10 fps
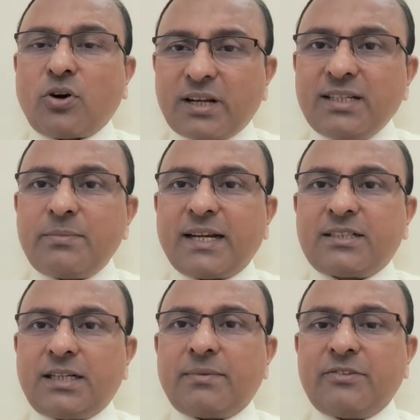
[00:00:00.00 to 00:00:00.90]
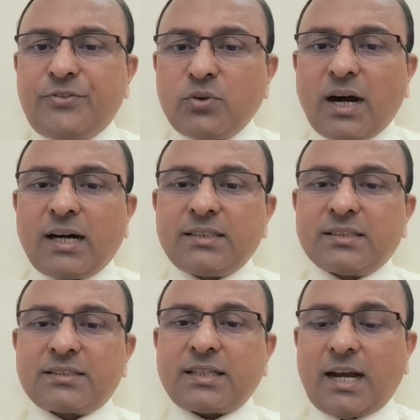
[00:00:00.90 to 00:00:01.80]
Corynebacterium and few
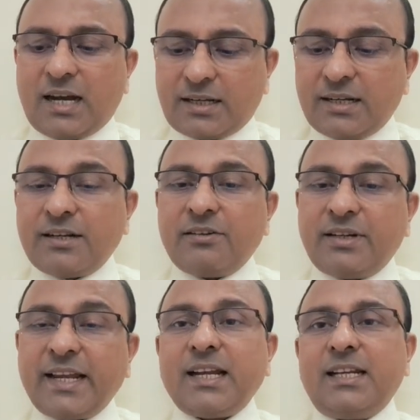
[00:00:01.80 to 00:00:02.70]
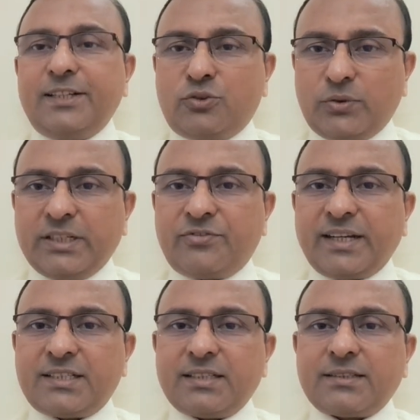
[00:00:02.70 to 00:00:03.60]
others are rarely true
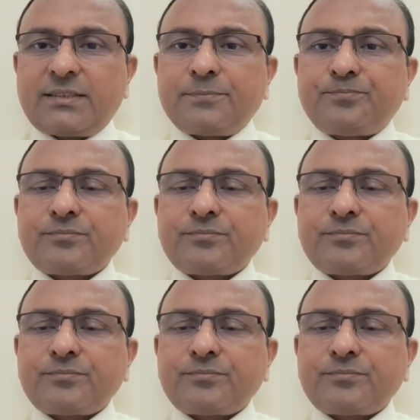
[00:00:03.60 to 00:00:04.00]
infections.